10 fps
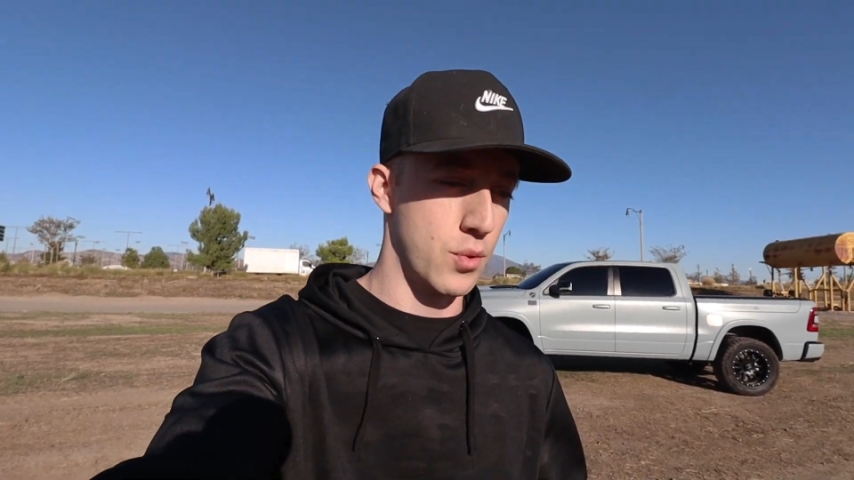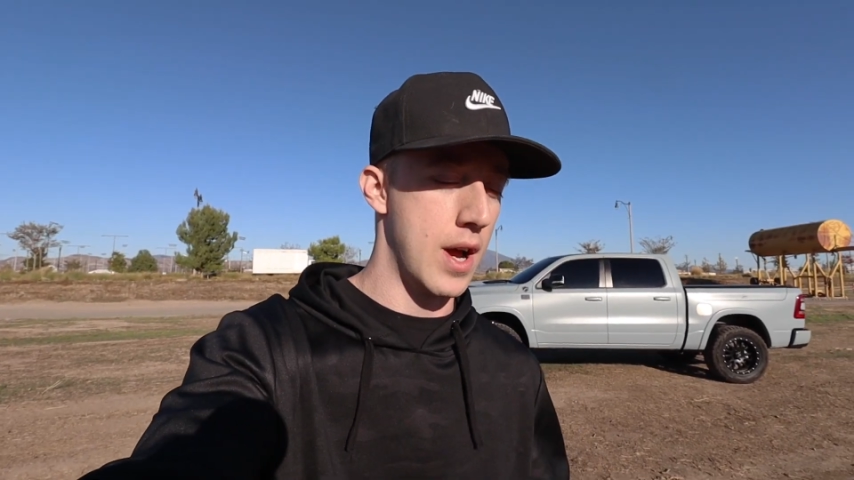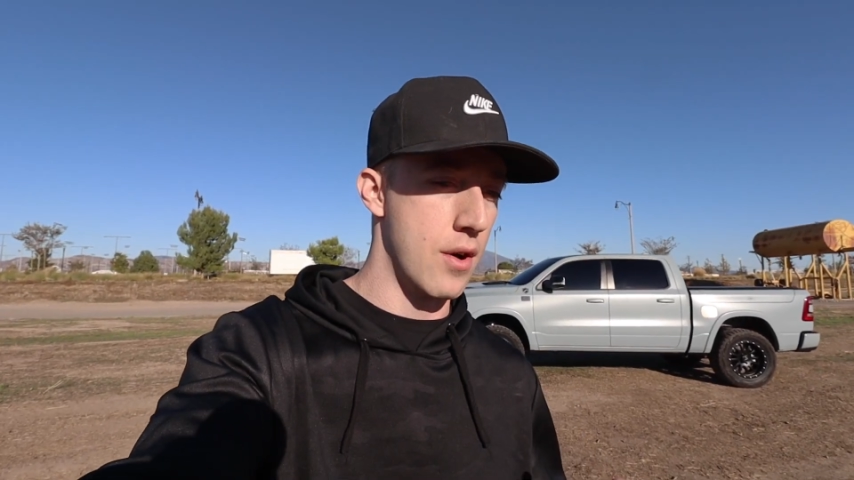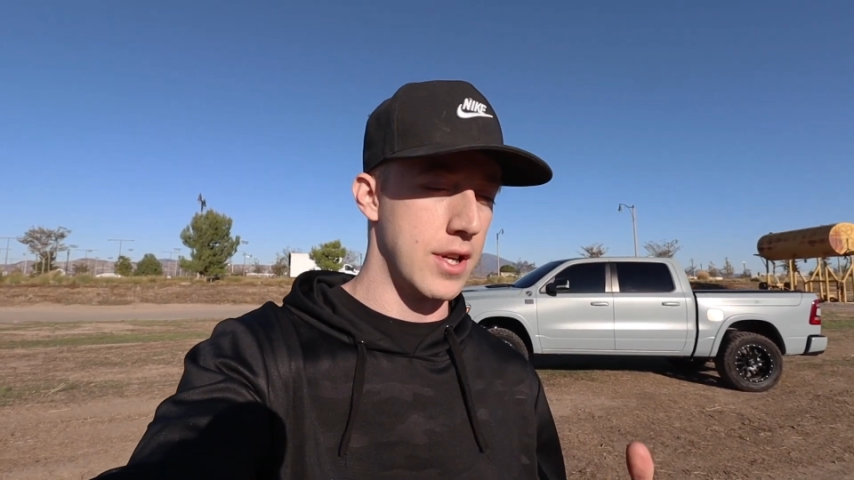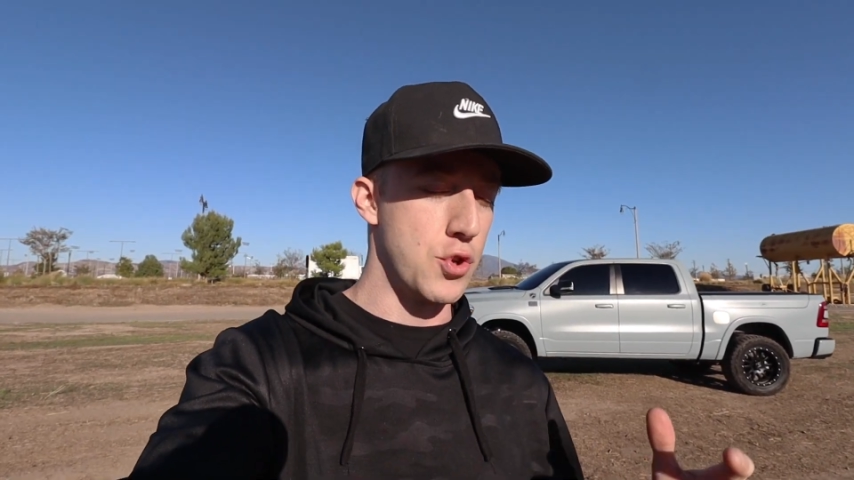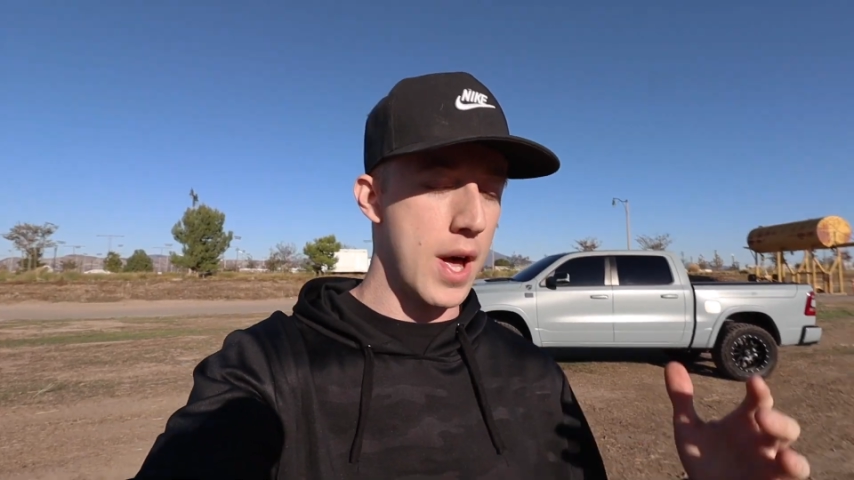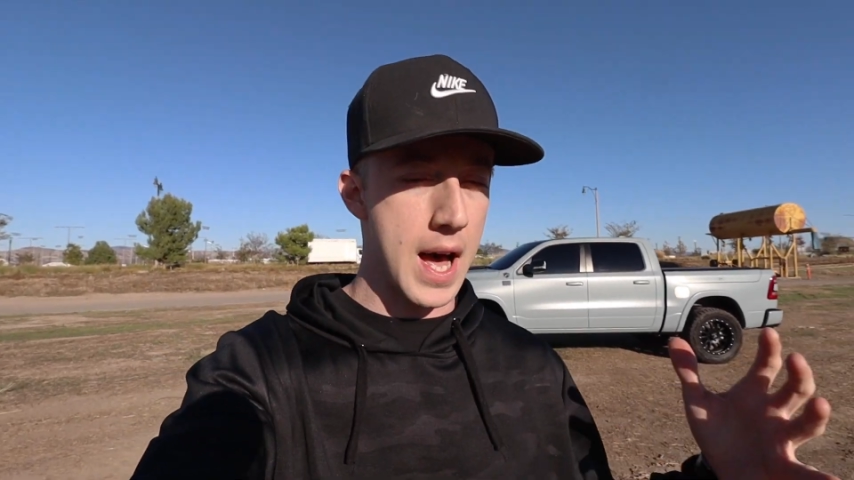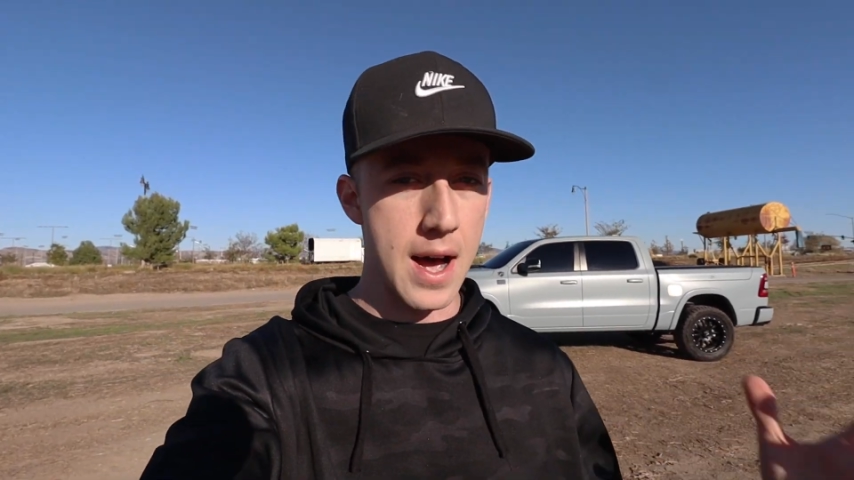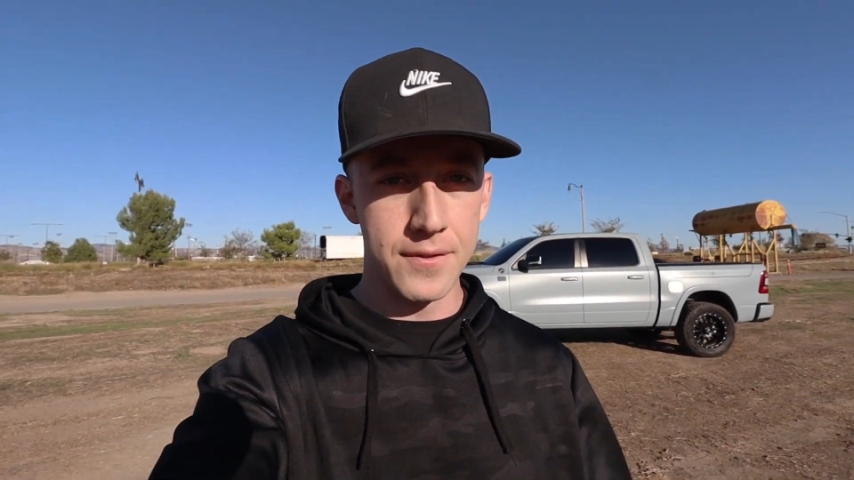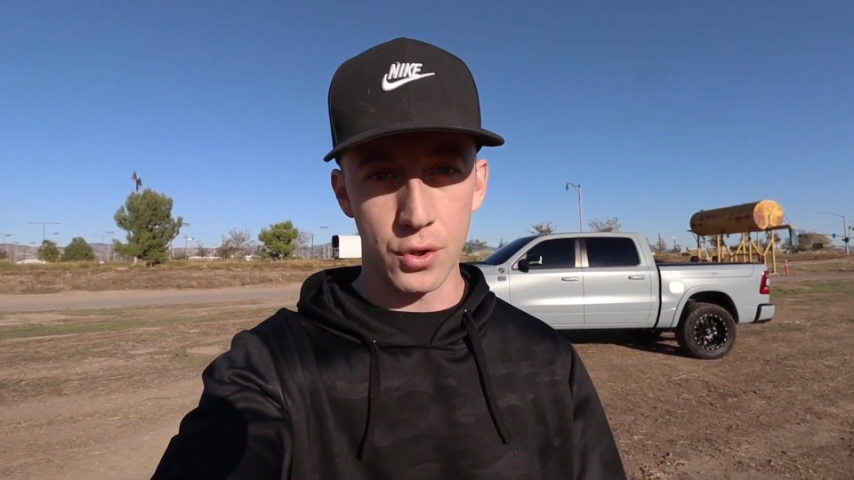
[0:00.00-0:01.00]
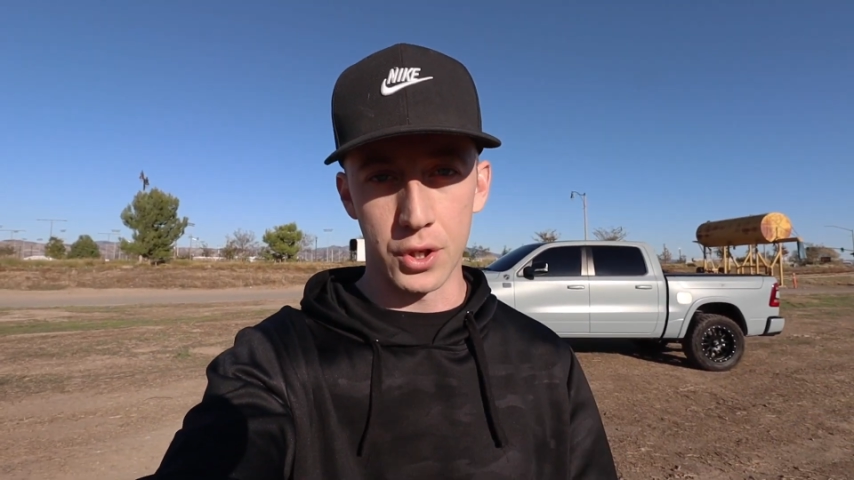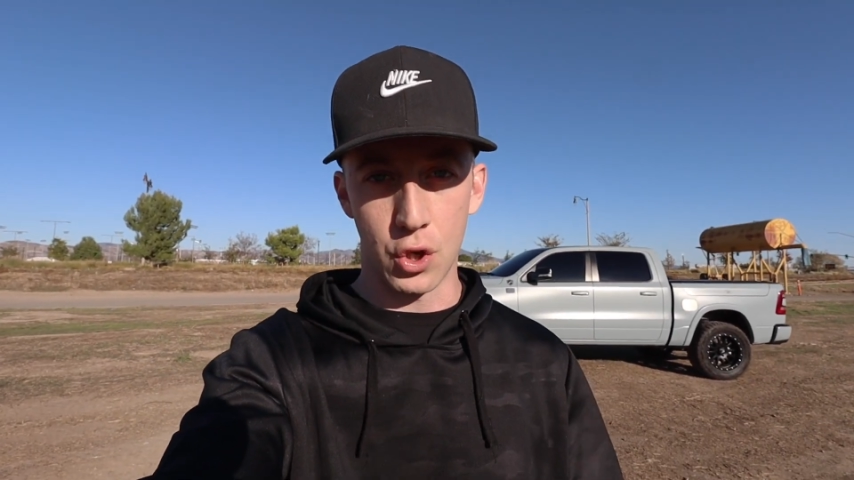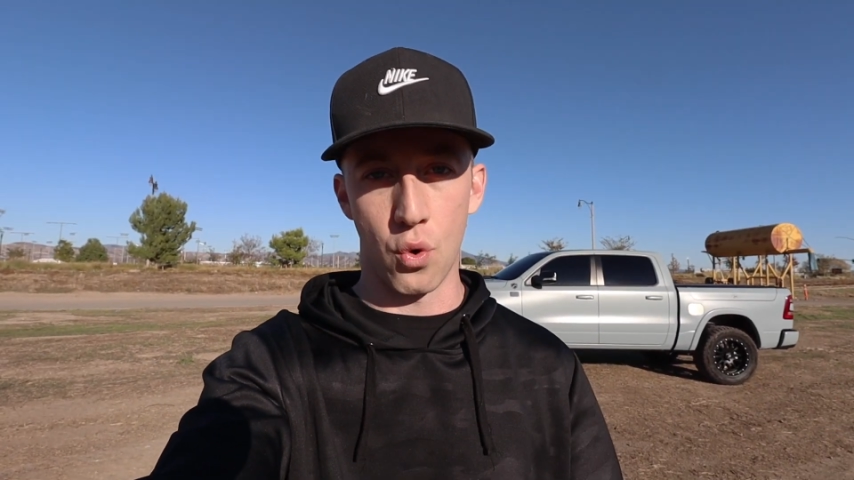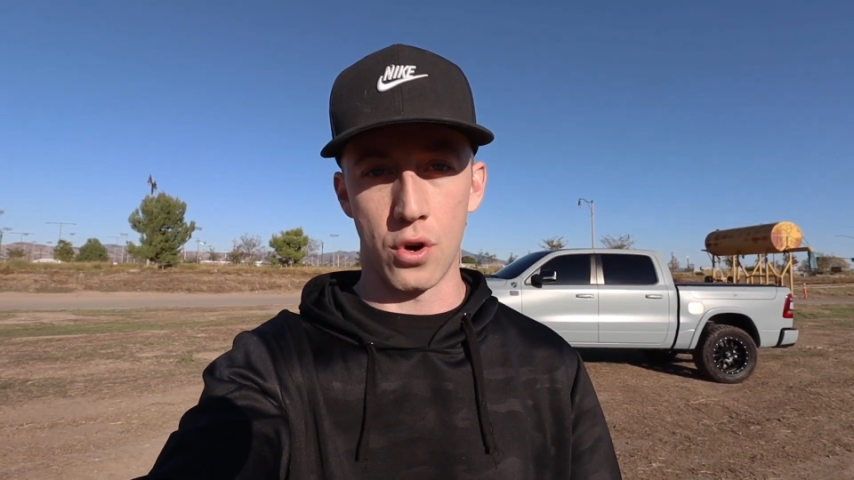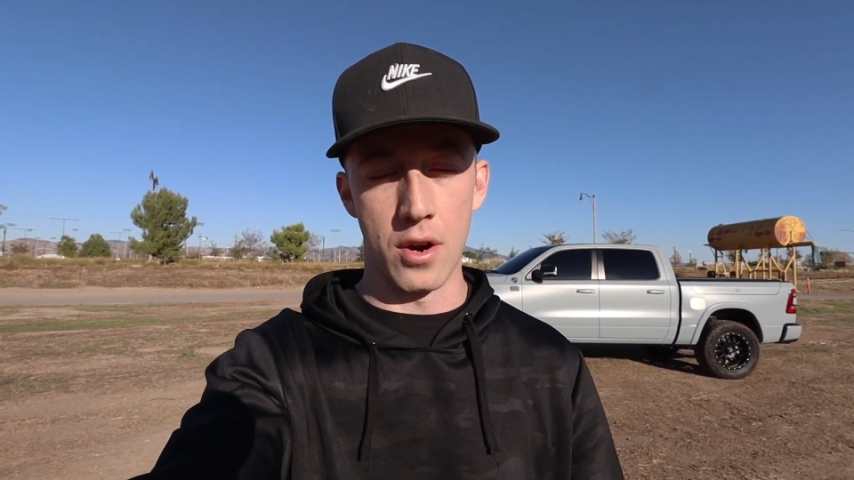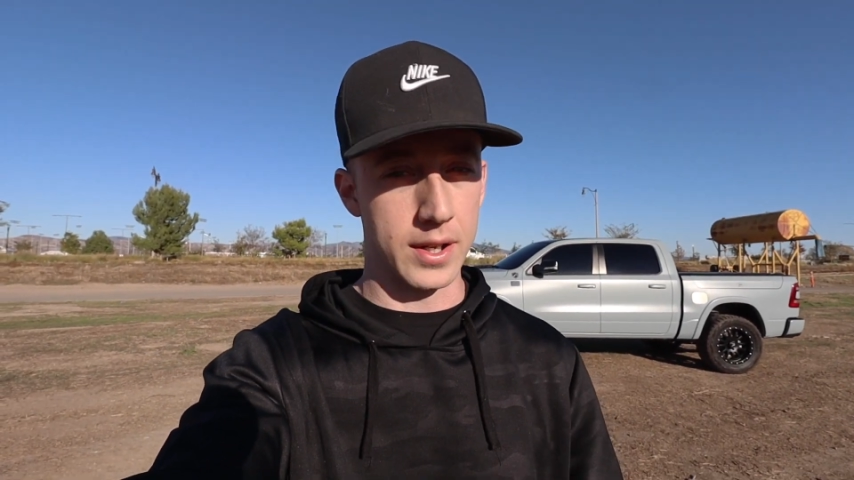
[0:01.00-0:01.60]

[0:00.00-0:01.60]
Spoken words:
around and you have to go to court on